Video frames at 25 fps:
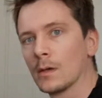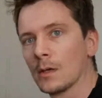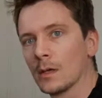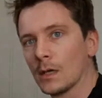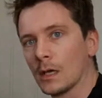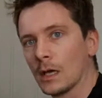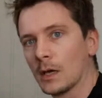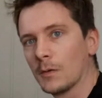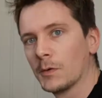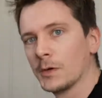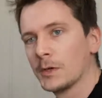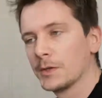
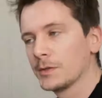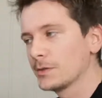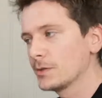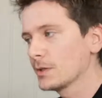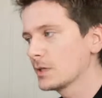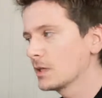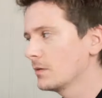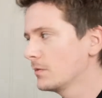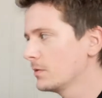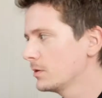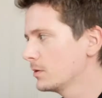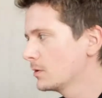I wanted to
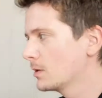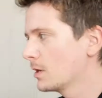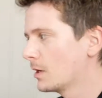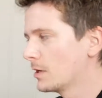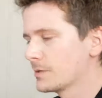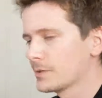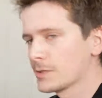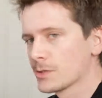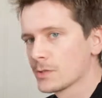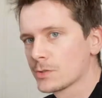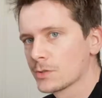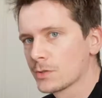give you
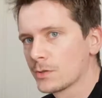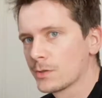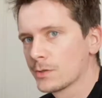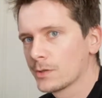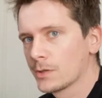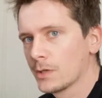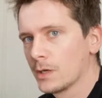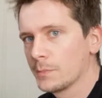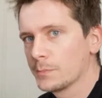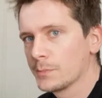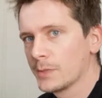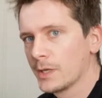guys a
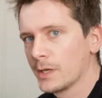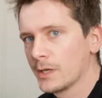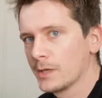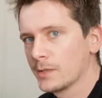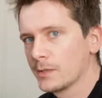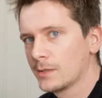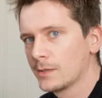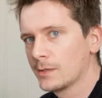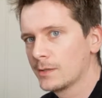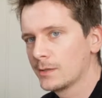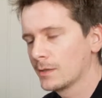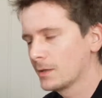short
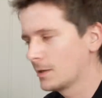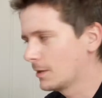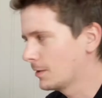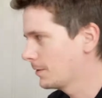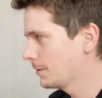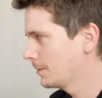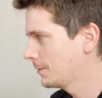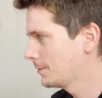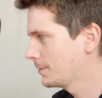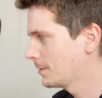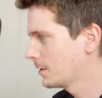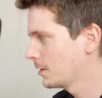update
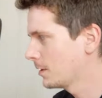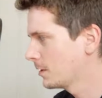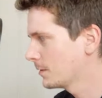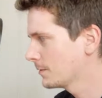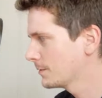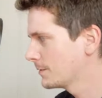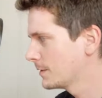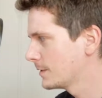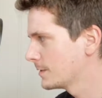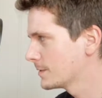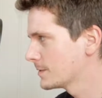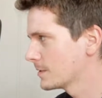on
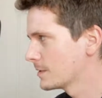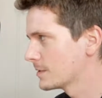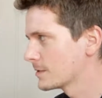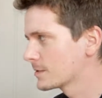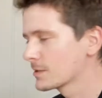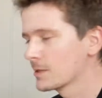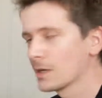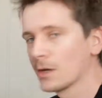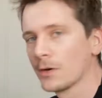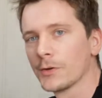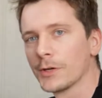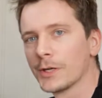how this
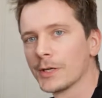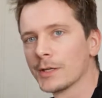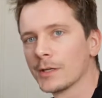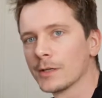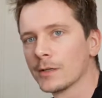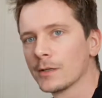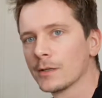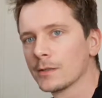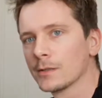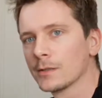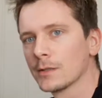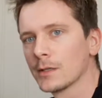is
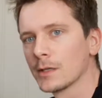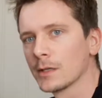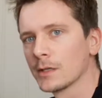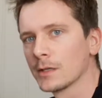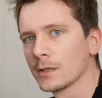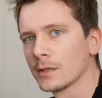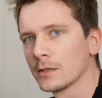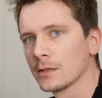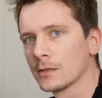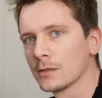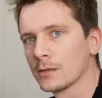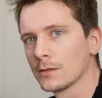going.
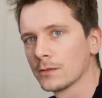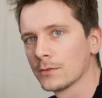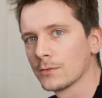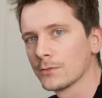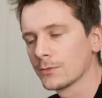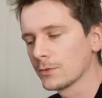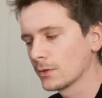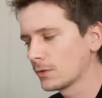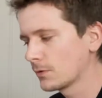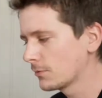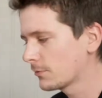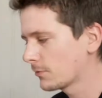
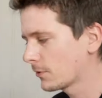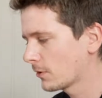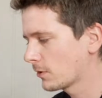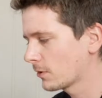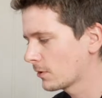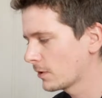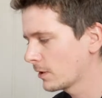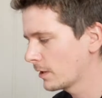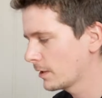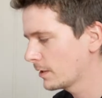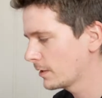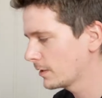So
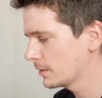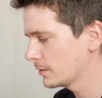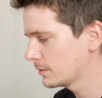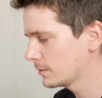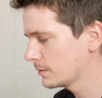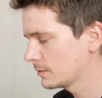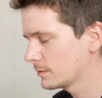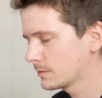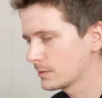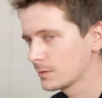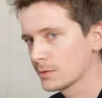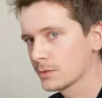far I
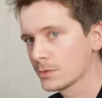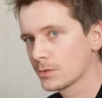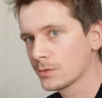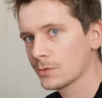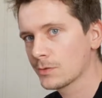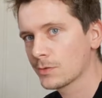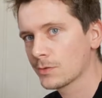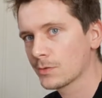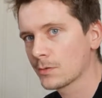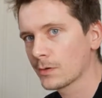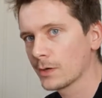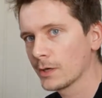
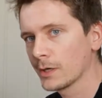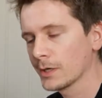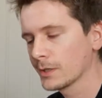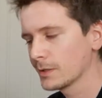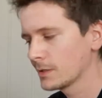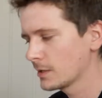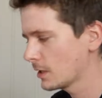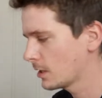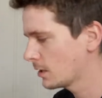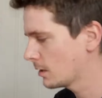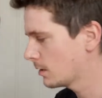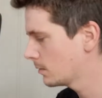
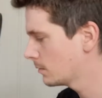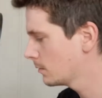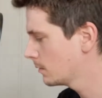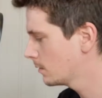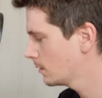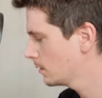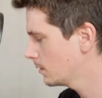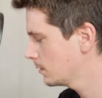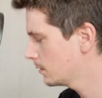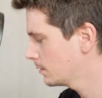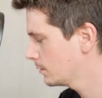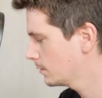tried
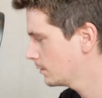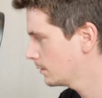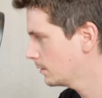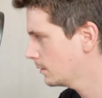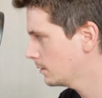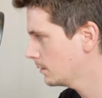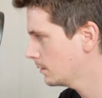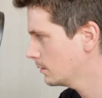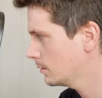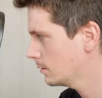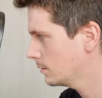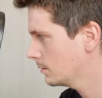now
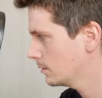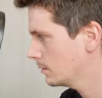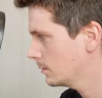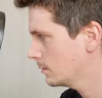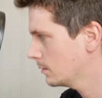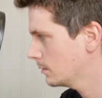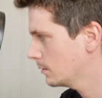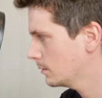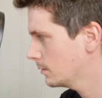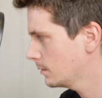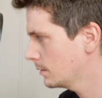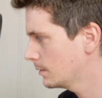
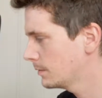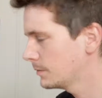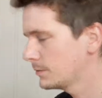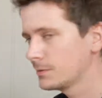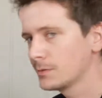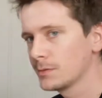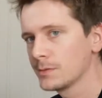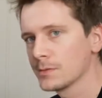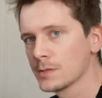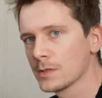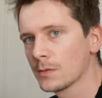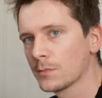and
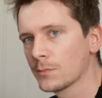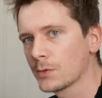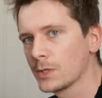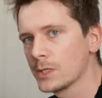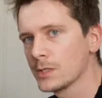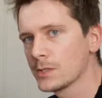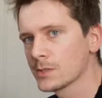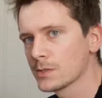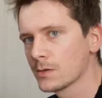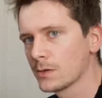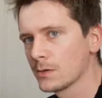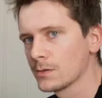do some
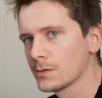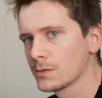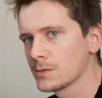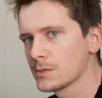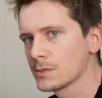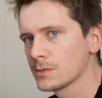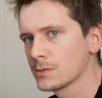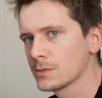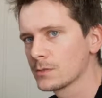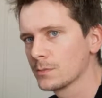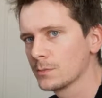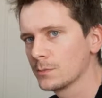
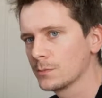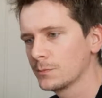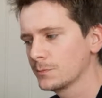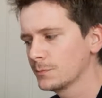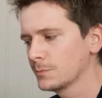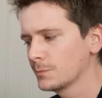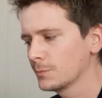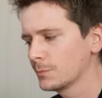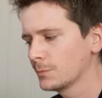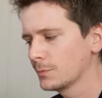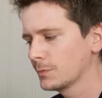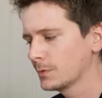research
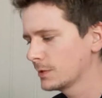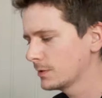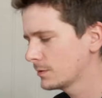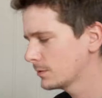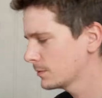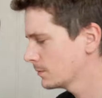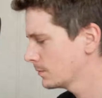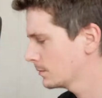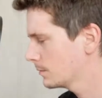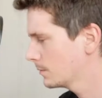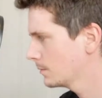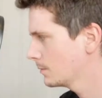with
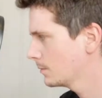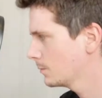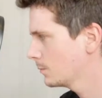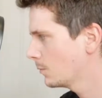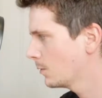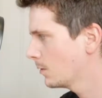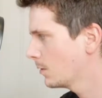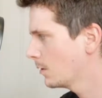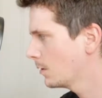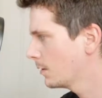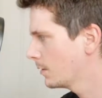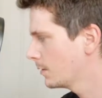
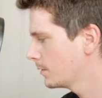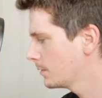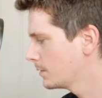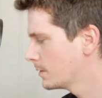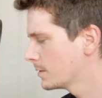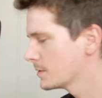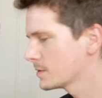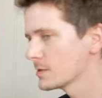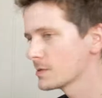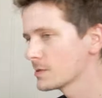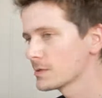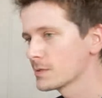why
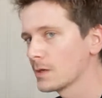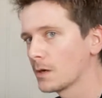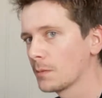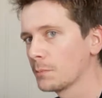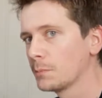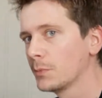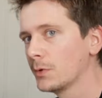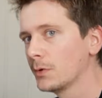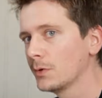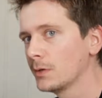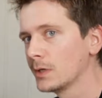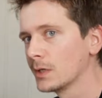this is
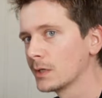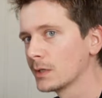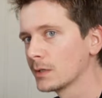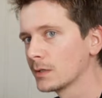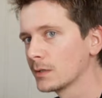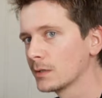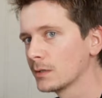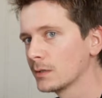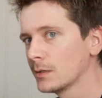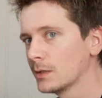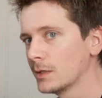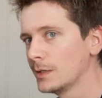not
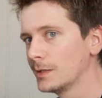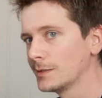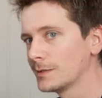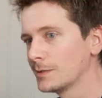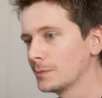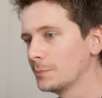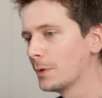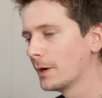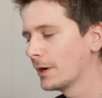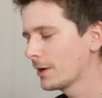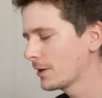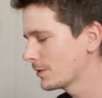booting
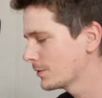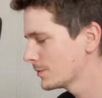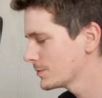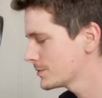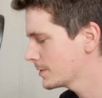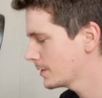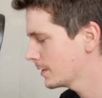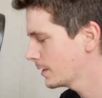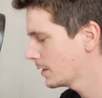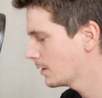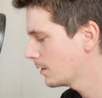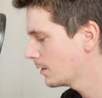into
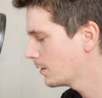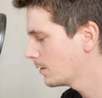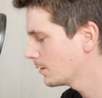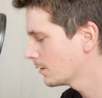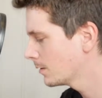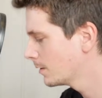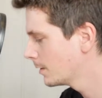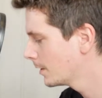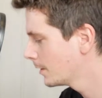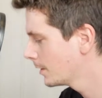BIOS at all.